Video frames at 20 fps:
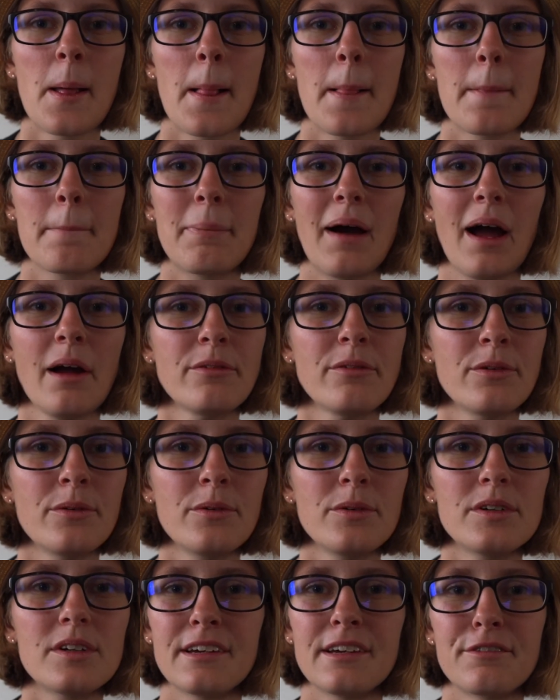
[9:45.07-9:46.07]
buy
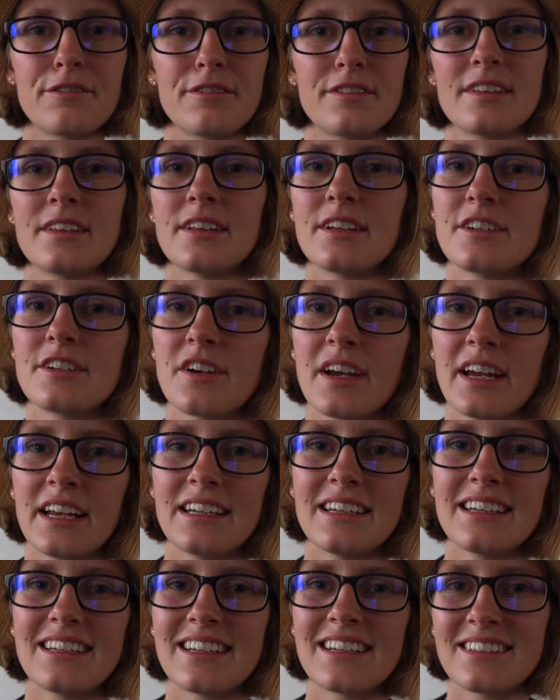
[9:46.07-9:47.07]
food if the
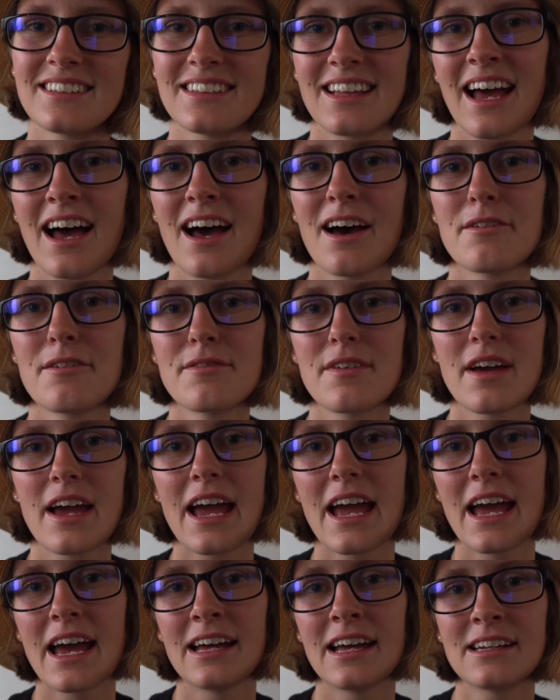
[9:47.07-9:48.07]
train doesn't have
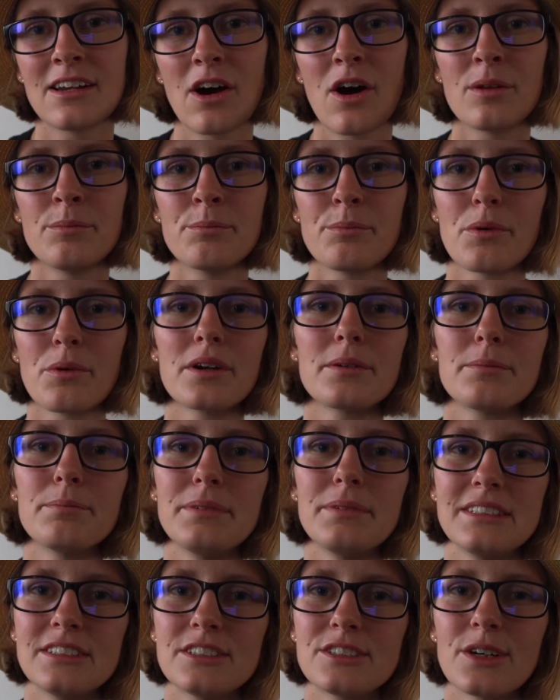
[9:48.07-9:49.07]
an onboard
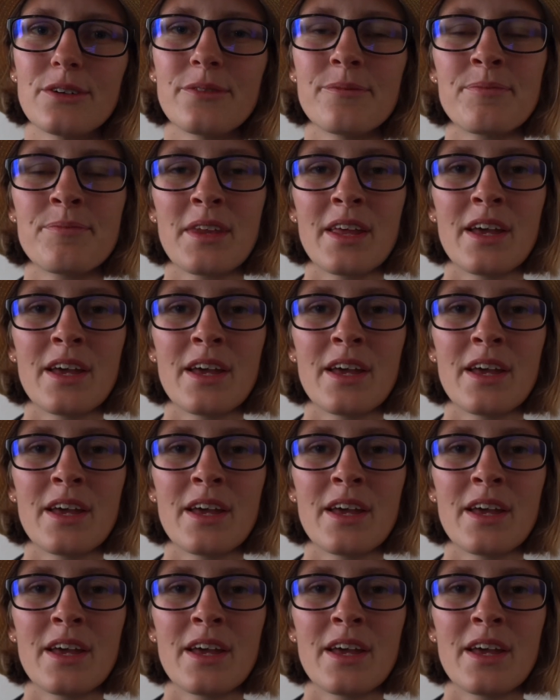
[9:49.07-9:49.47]
bistro.